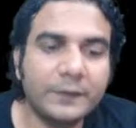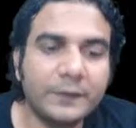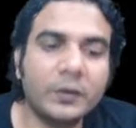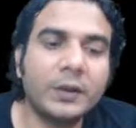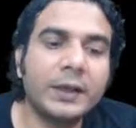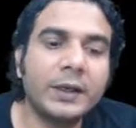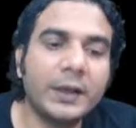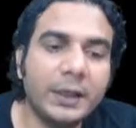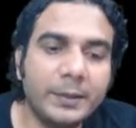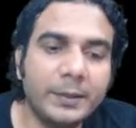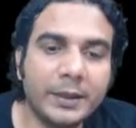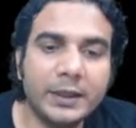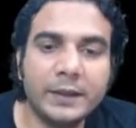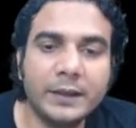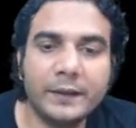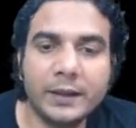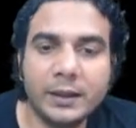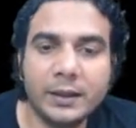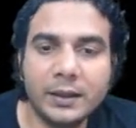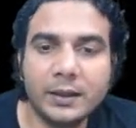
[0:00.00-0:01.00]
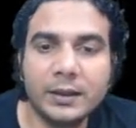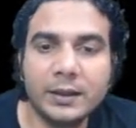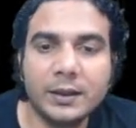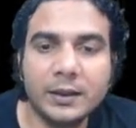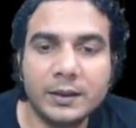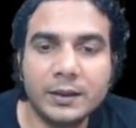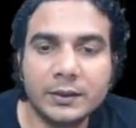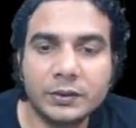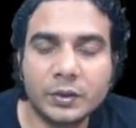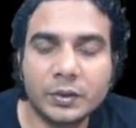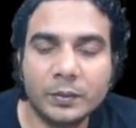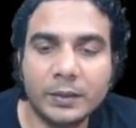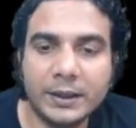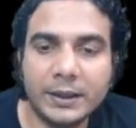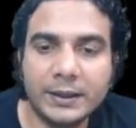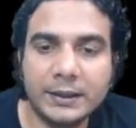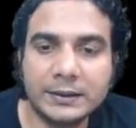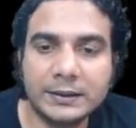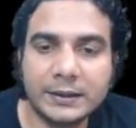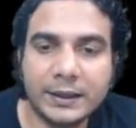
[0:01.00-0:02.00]
quantity, by the way. So
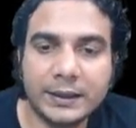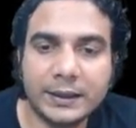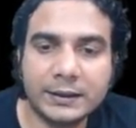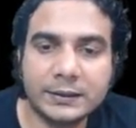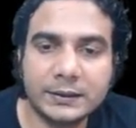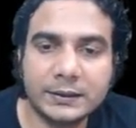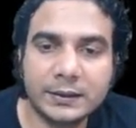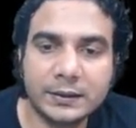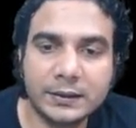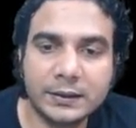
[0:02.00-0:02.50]
minus x,